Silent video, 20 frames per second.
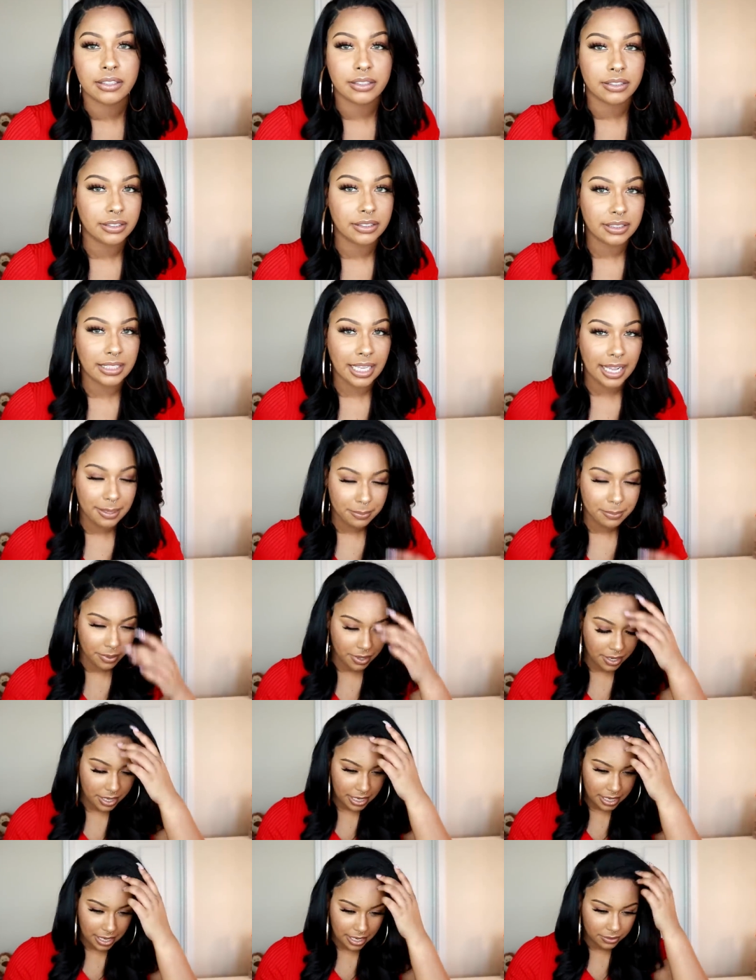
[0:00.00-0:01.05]
side
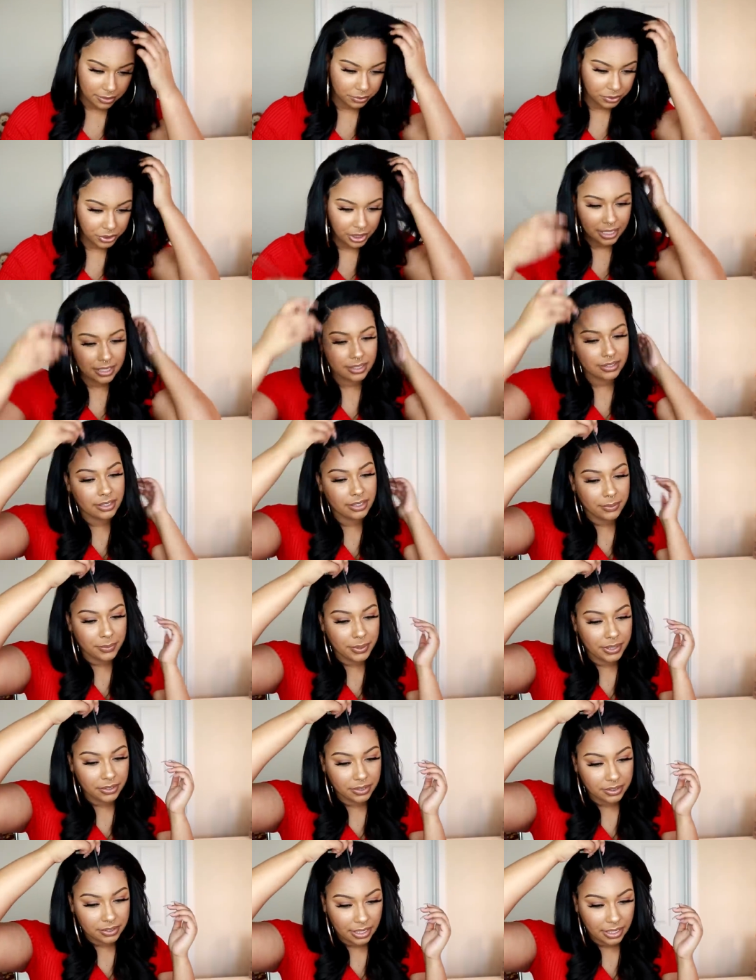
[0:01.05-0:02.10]
part. I'll try to see what
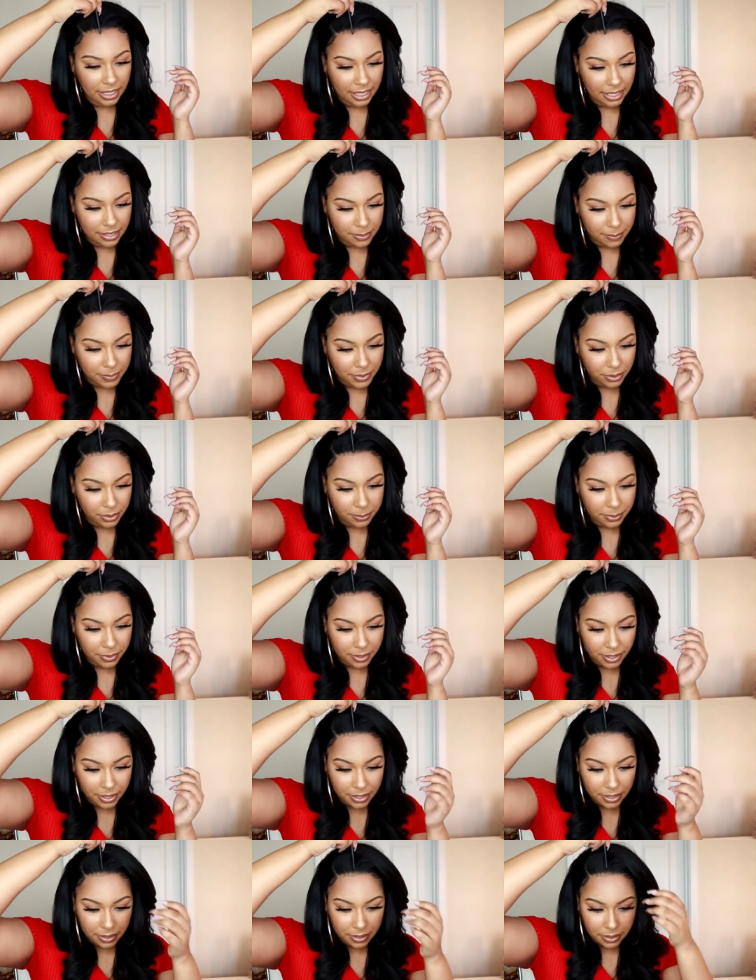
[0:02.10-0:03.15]
it looks like as a middle
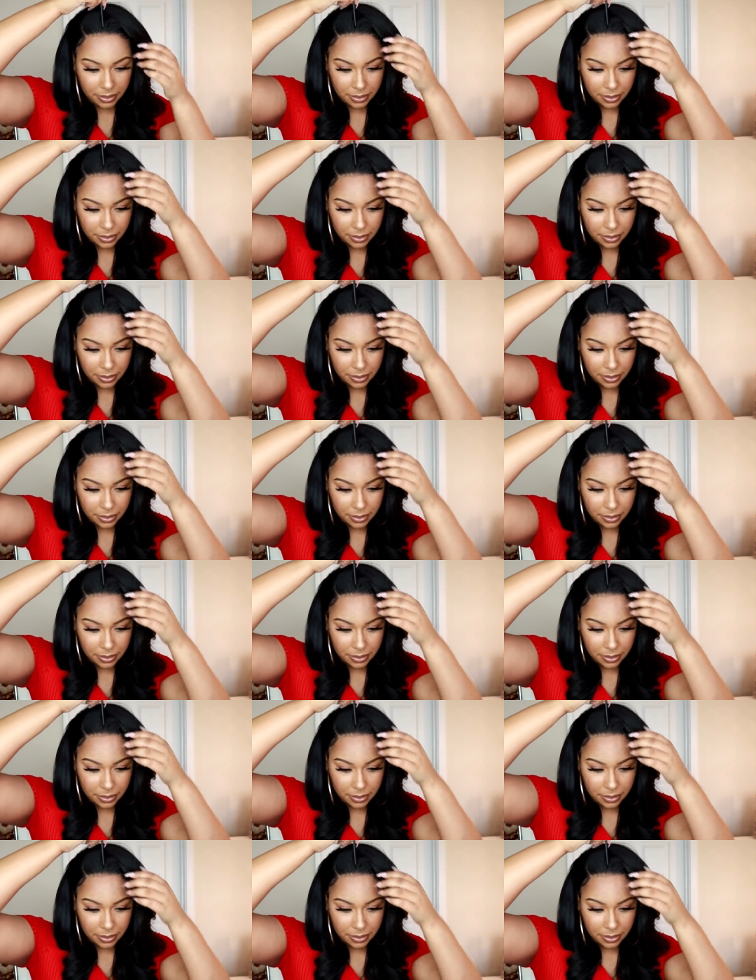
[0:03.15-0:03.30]
part.